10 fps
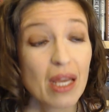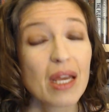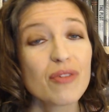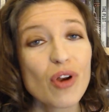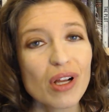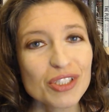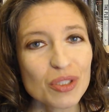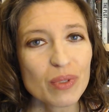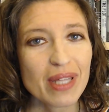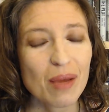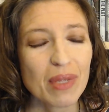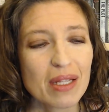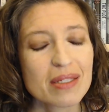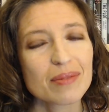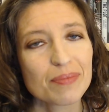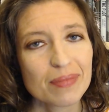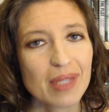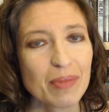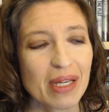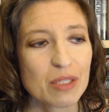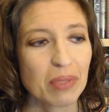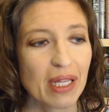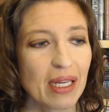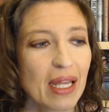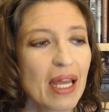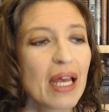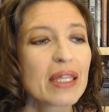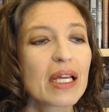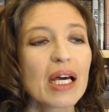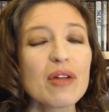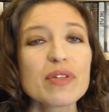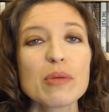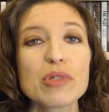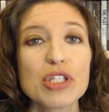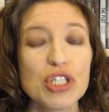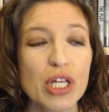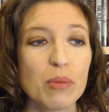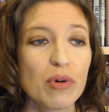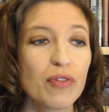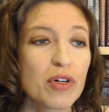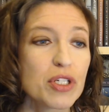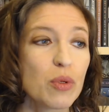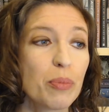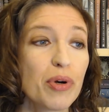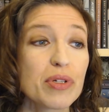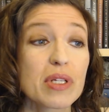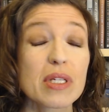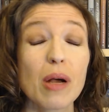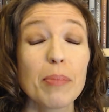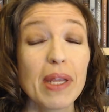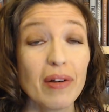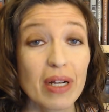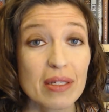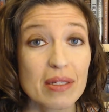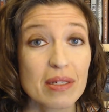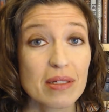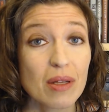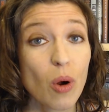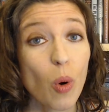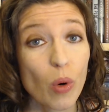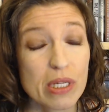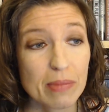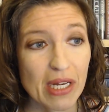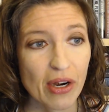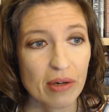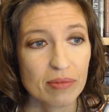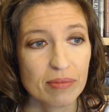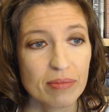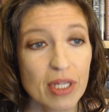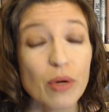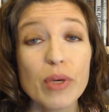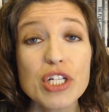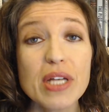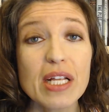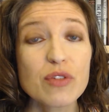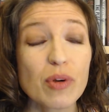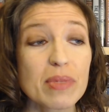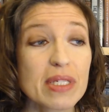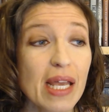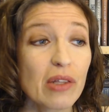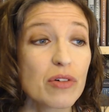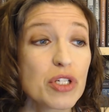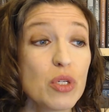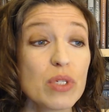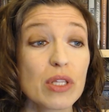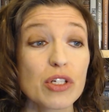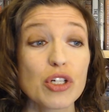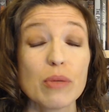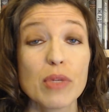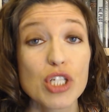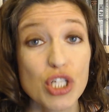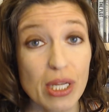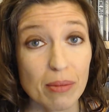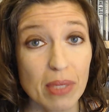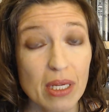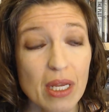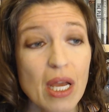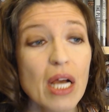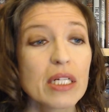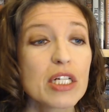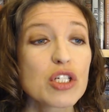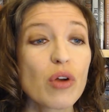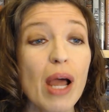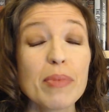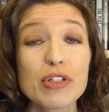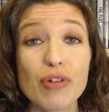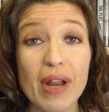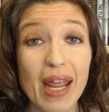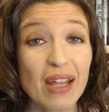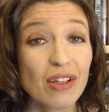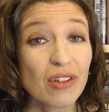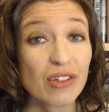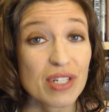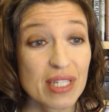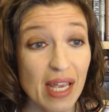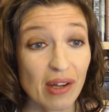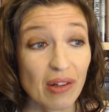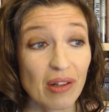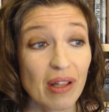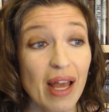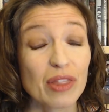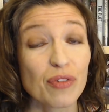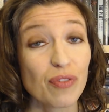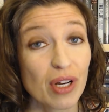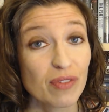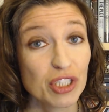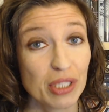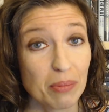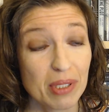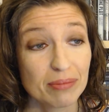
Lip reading: If you're unsure what that means, let me explain. The cut of someone's jib refers to a person's appearance or demeanor. It originates from sailors using the term jib to describe the triangular sail at the front of a ship.